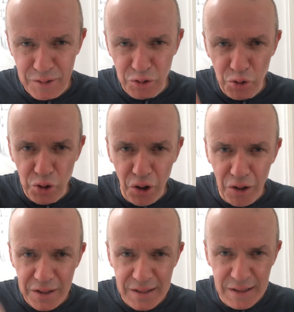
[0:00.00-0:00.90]
New
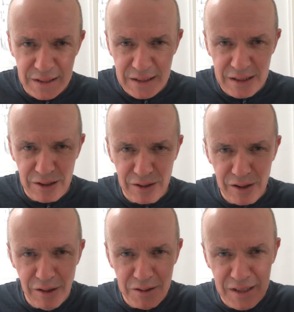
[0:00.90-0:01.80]
York City, or
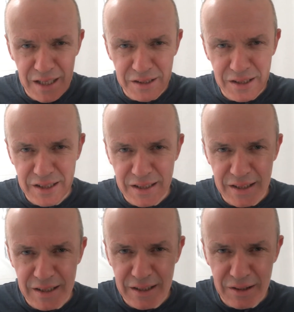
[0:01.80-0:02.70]
Los
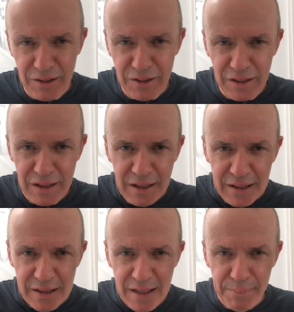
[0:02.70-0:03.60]
Angeles, or
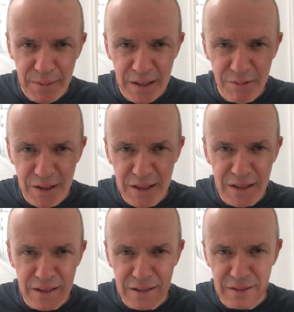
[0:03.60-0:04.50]
Stepney
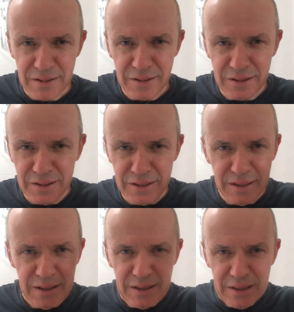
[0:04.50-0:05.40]
Green, or
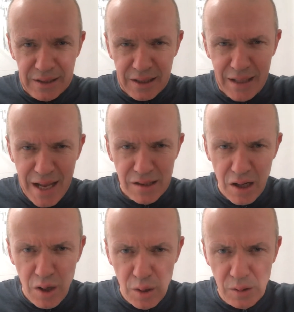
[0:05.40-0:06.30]

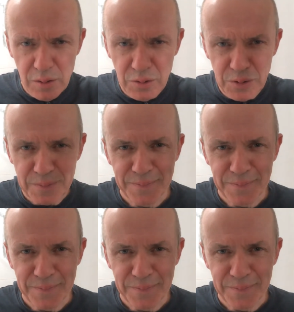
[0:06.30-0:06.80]
Glasgow.